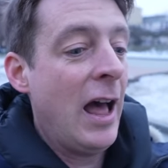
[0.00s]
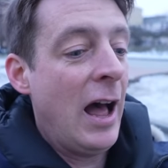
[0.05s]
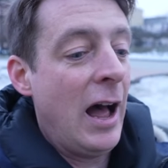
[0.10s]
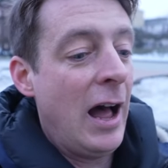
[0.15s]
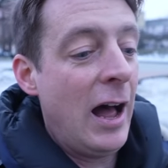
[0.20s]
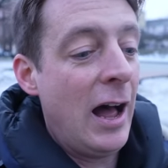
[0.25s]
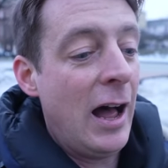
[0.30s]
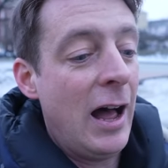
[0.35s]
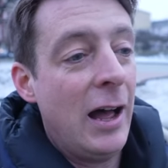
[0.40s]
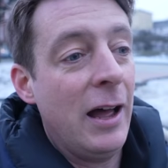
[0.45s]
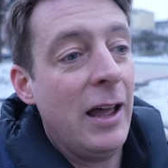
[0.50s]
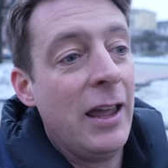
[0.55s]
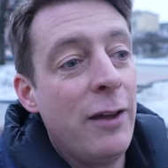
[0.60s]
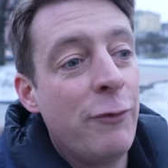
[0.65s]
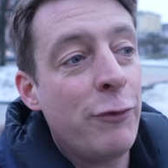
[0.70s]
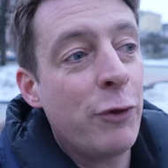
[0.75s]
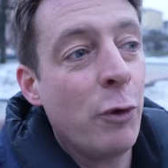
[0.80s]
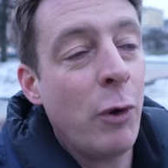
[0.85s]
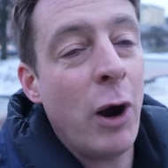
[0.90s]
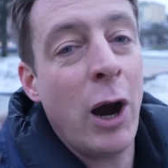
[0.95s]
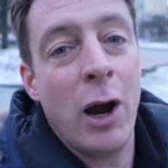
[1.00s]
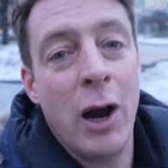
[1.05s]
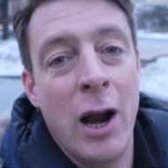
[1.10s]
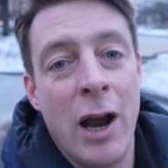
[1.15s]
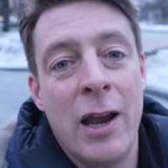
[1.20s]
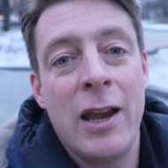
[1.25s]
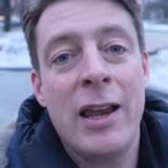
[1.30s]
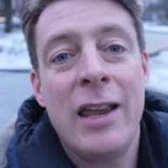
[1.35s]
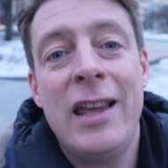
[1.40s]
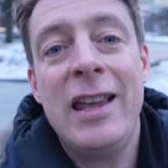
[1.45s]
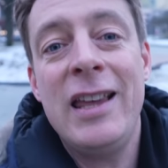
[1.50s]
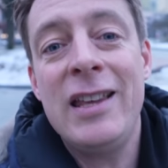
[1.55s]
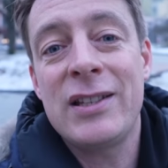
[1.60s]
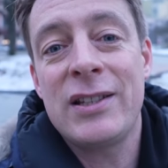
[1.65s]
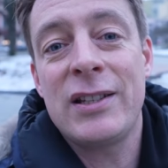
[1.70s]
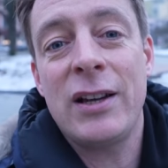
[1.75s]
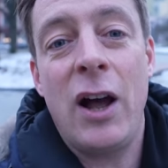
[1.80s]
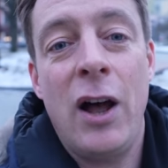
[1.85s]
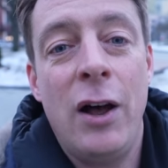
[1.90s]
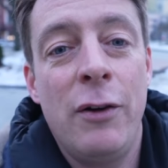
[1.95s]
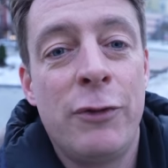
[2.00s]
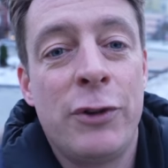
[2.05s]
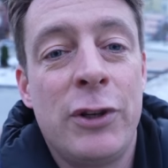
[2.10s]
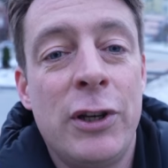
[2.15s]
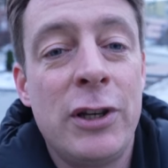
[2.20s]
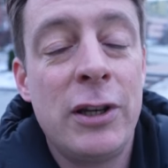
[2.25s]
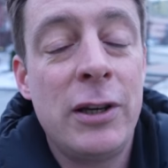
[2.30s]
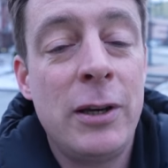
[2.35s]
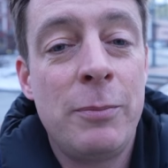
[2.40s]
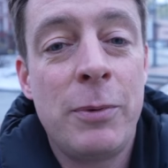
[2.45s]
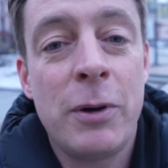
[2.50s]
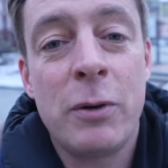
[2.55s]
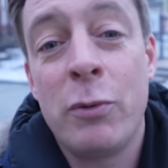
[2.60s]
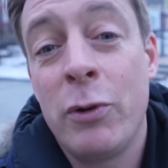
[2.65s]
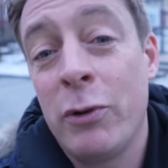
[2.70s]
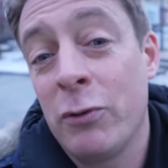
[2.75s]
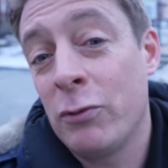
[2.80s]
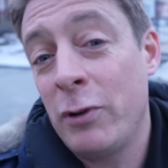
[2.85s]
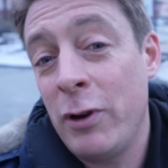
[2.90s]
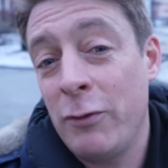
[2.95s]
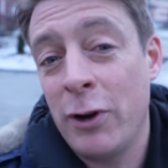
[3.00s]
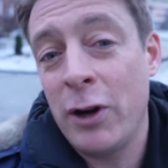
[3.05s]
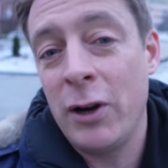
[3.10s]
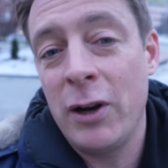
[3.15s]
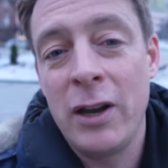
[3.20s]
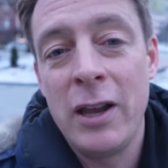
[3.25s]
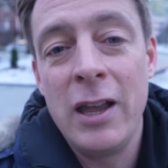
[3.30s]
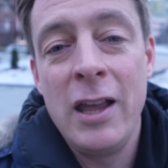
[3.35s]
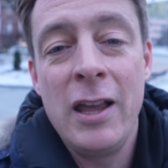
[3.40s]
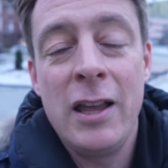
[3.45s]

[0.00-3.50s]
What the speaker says: If you are east of the Dnieper River,